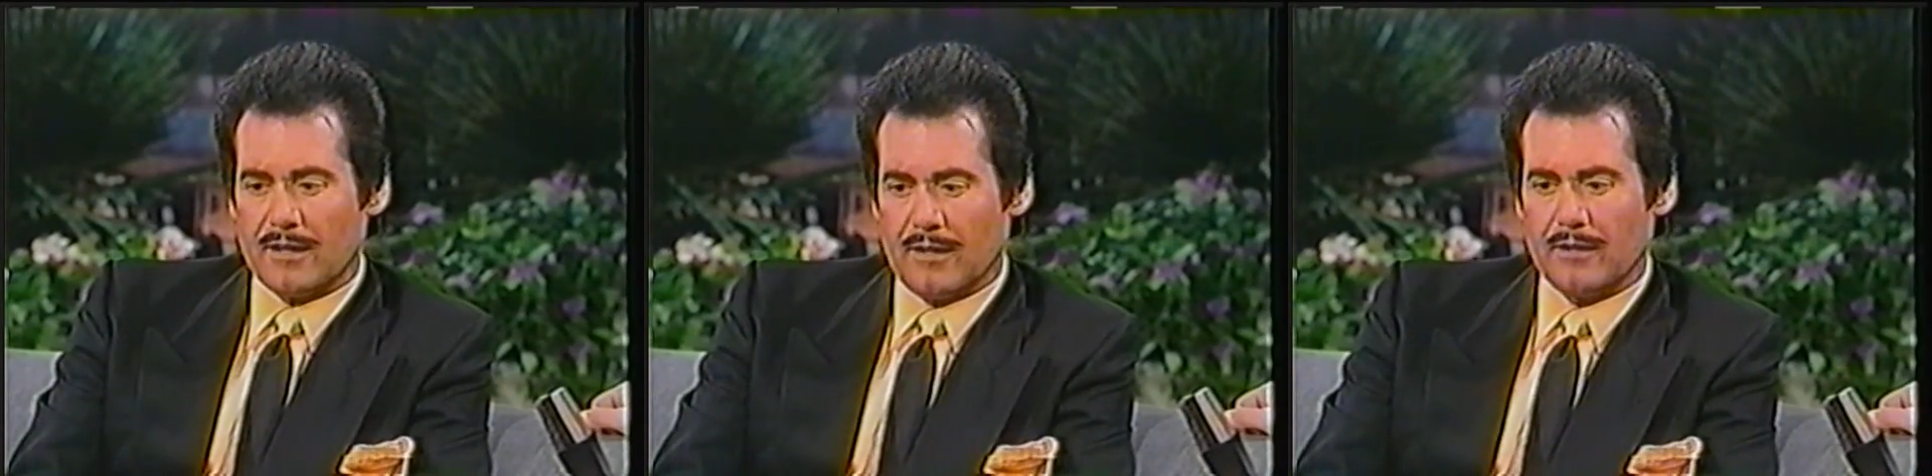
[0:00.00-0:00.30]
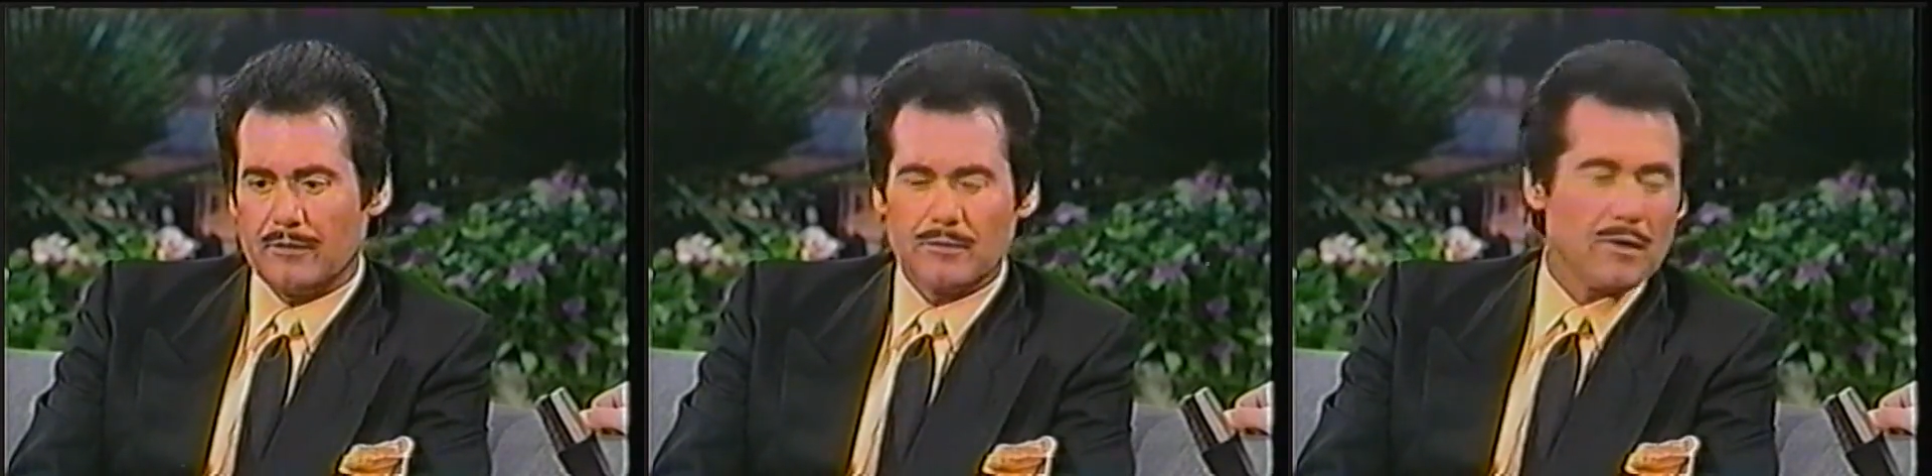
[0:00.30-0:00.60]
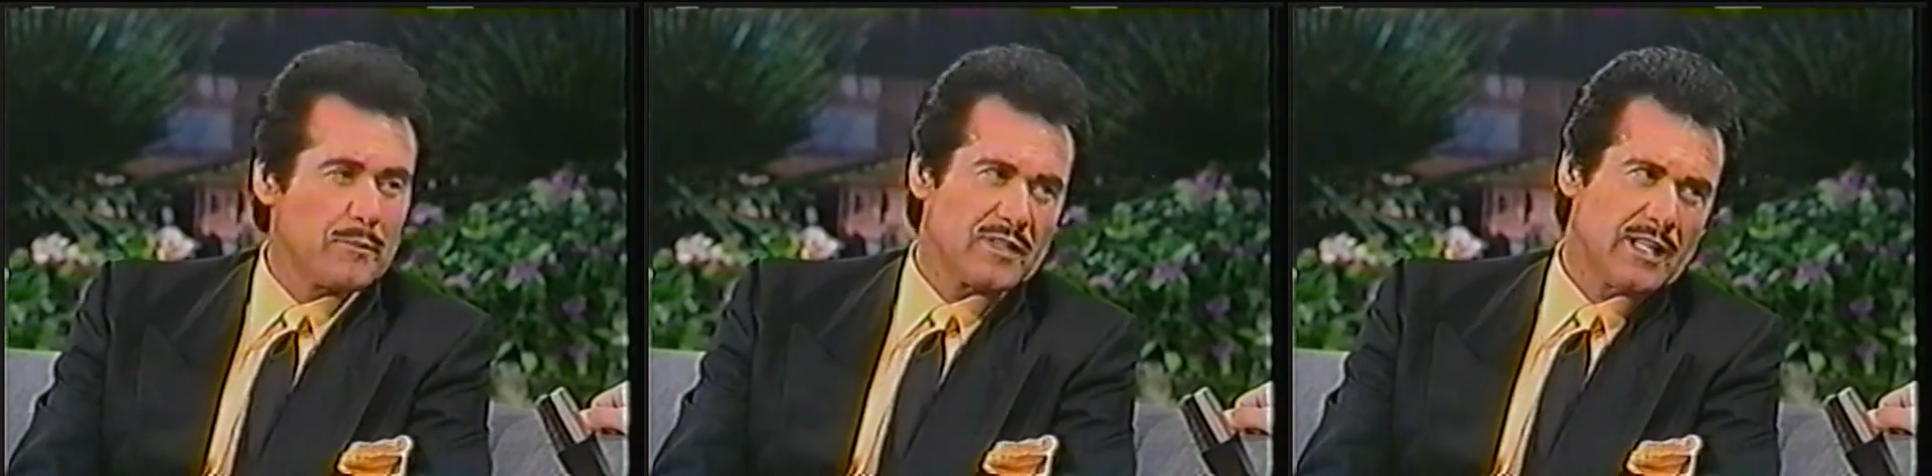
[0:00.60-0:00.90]
kind of grew
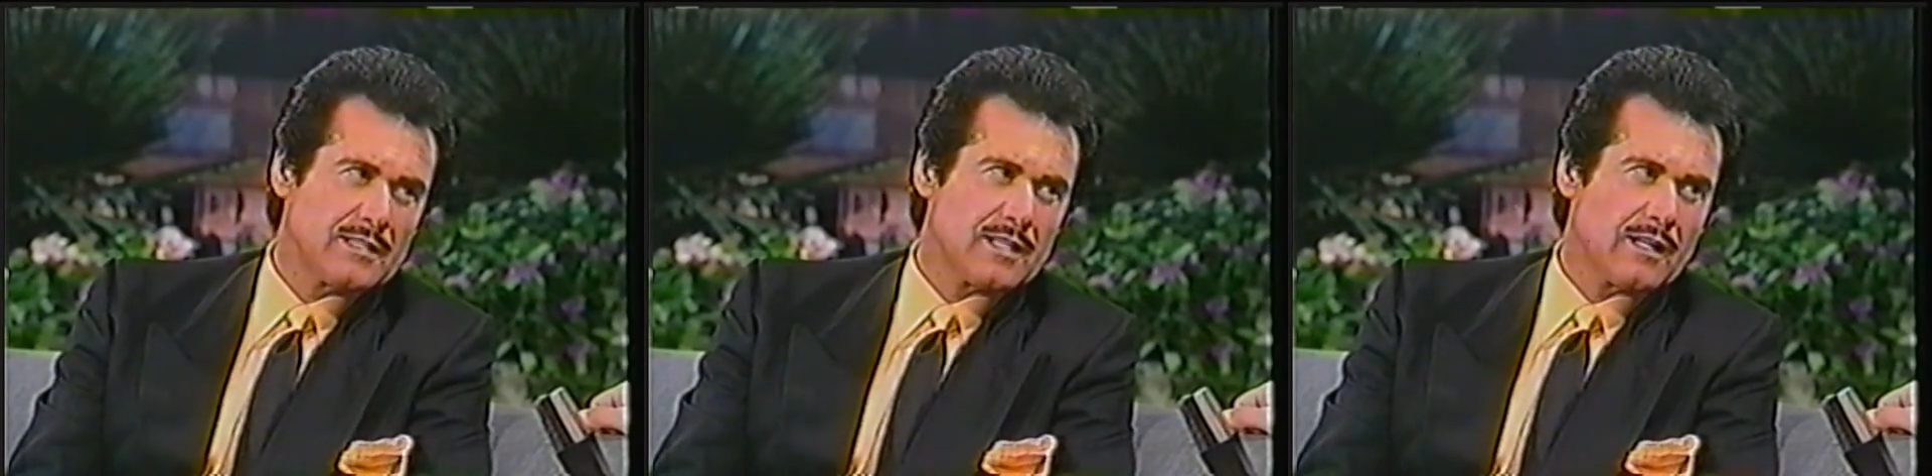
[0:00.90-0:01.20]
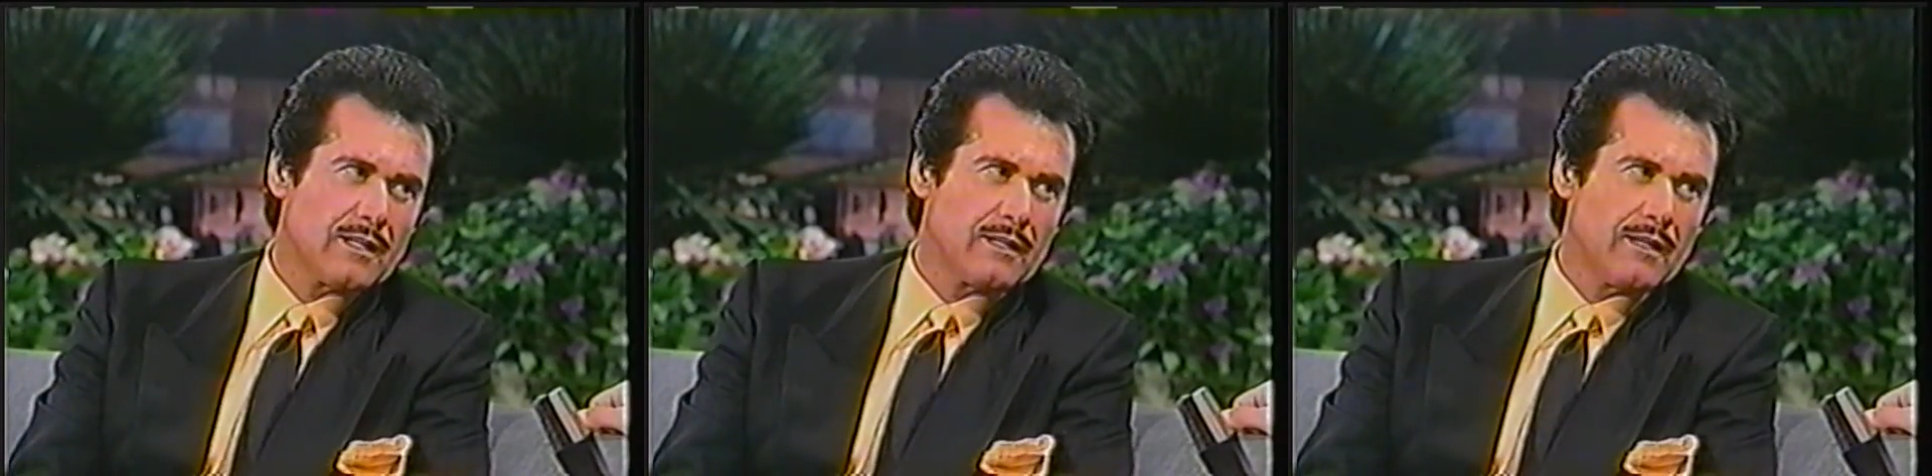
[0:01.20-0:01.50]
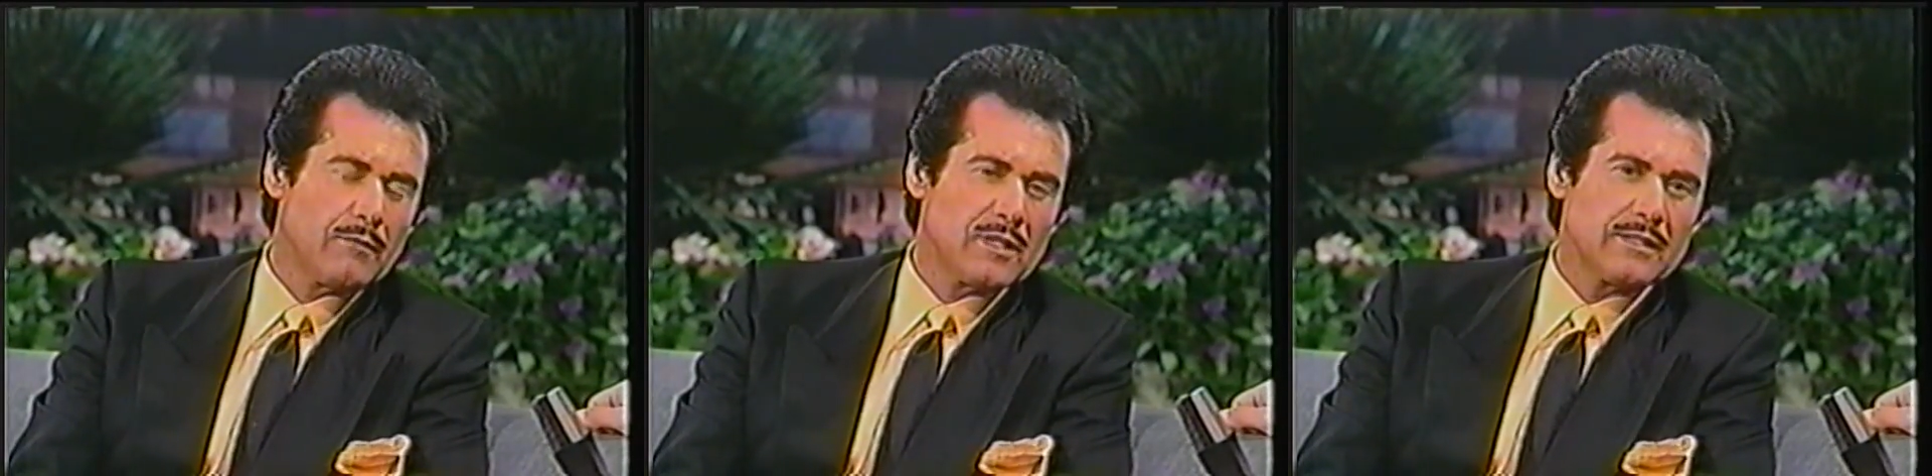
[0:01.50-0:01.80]
up in that town.
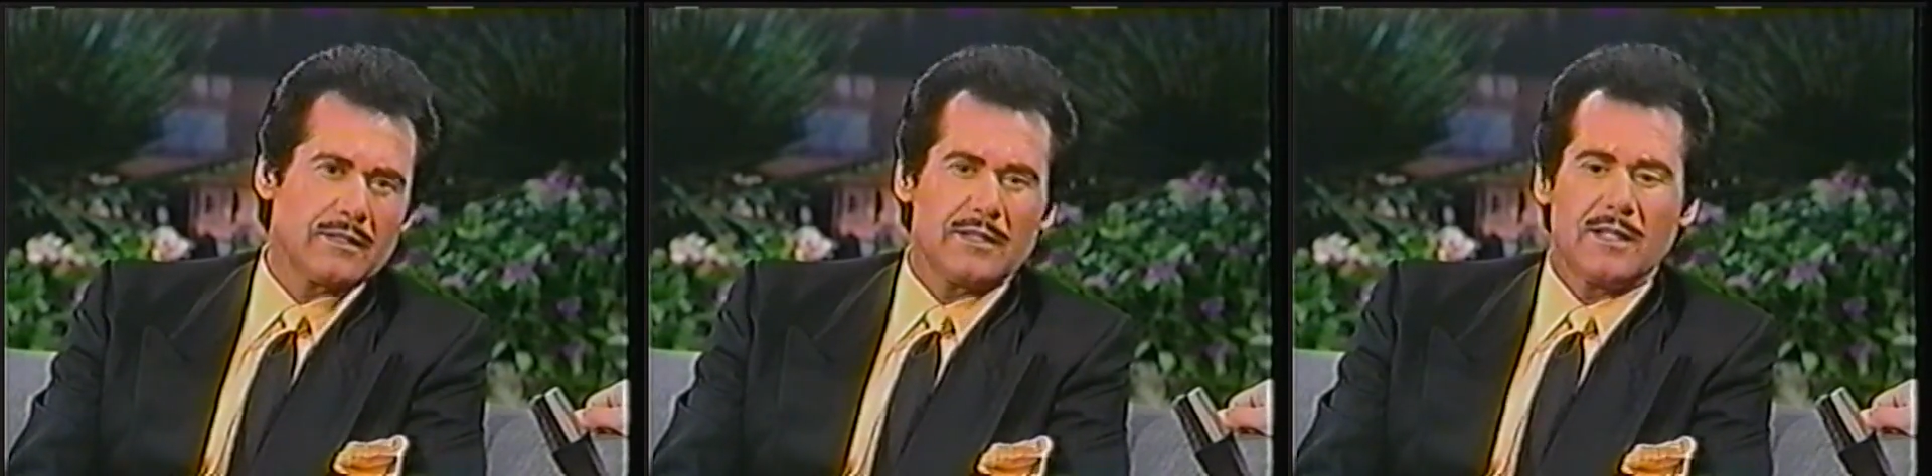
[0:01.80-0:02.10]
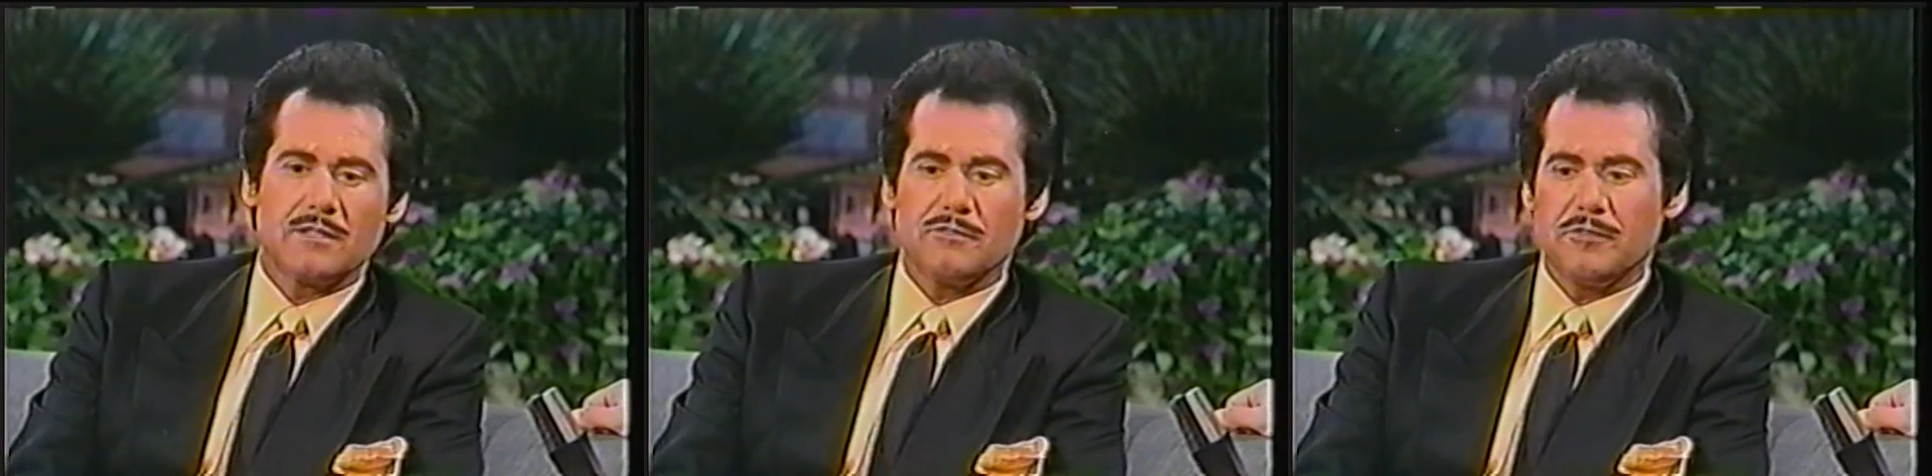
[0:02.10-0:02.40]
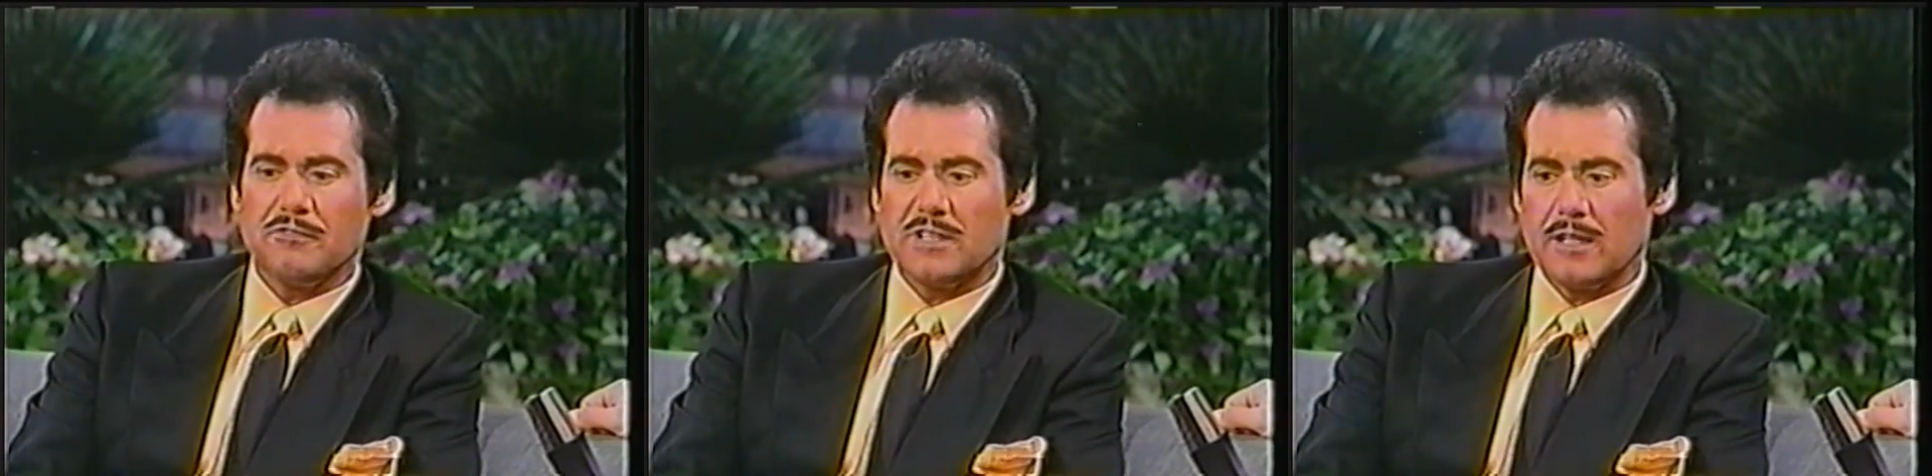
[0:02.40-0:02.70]
I went there at the age of
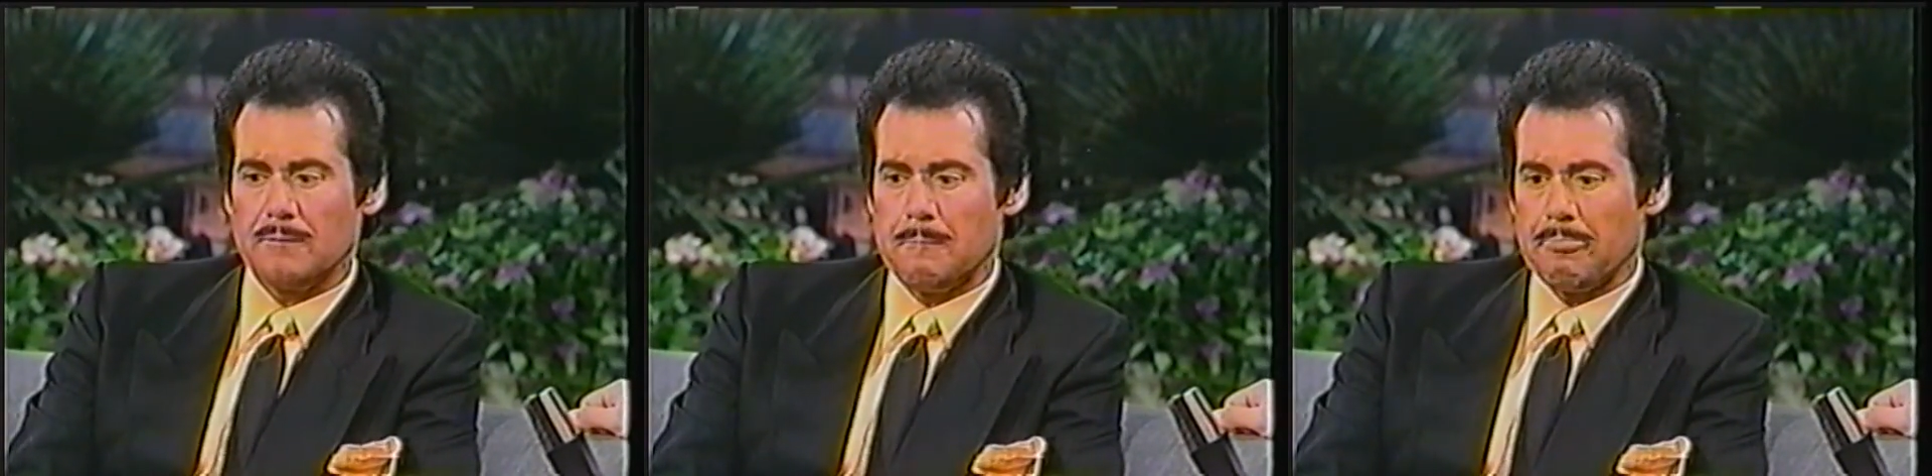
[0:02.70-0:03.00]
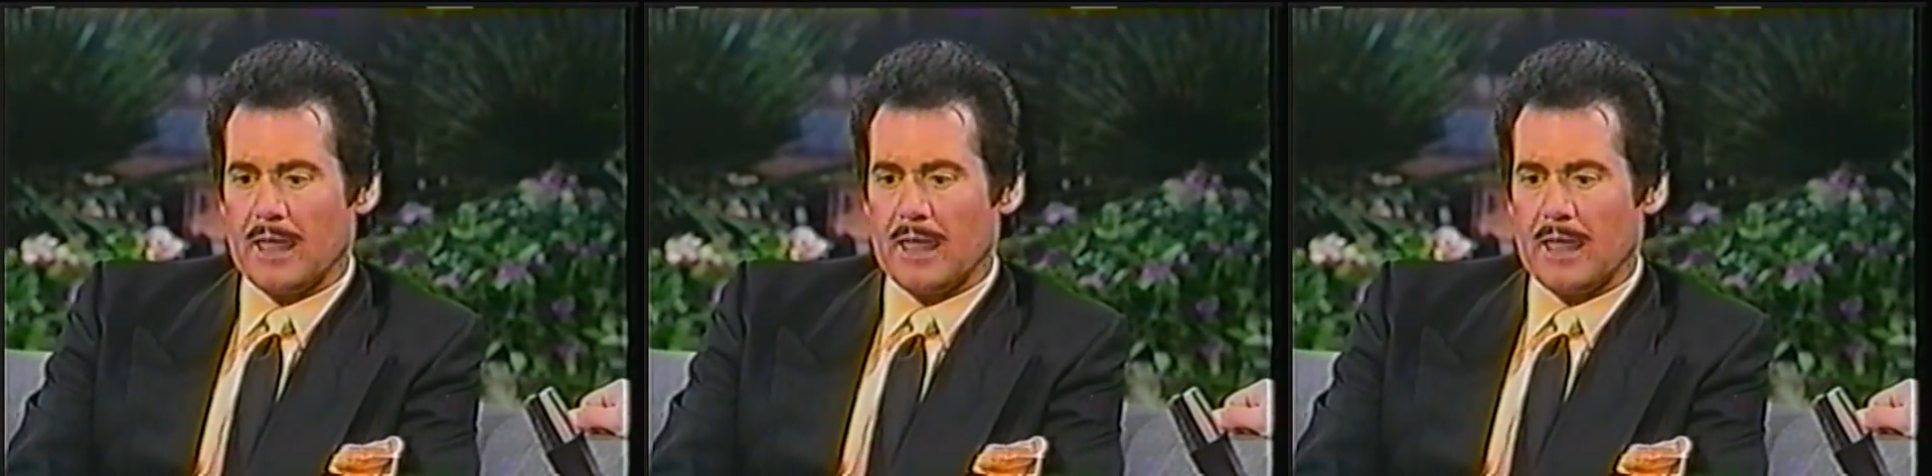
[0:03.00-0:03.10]
15.